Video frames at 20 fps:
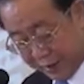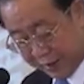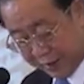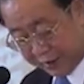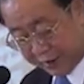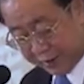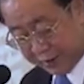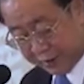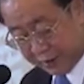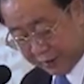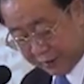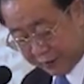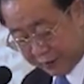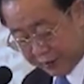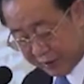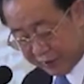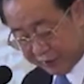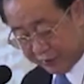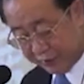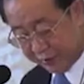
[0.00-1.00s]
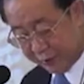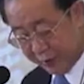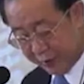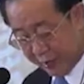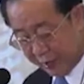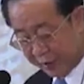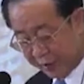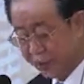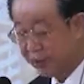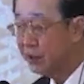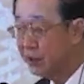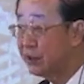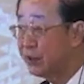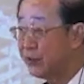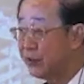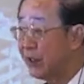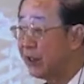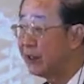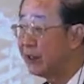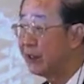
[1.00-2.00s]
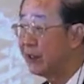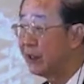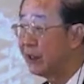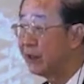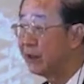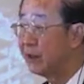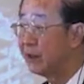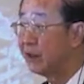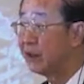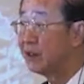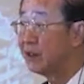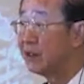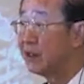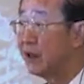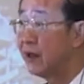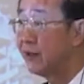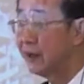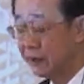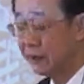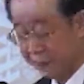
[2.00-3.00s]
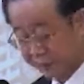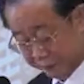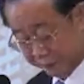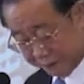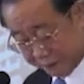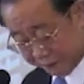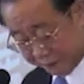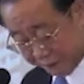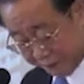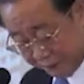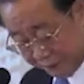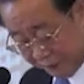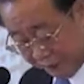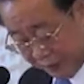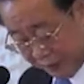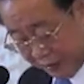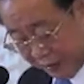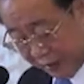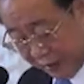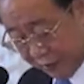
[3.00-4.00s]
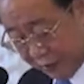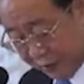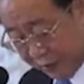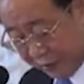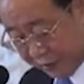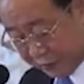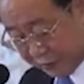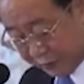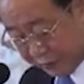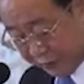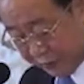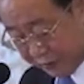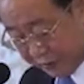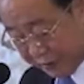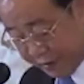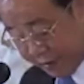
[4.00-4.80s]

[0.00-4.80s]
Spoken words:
high-income country by 2037, according to the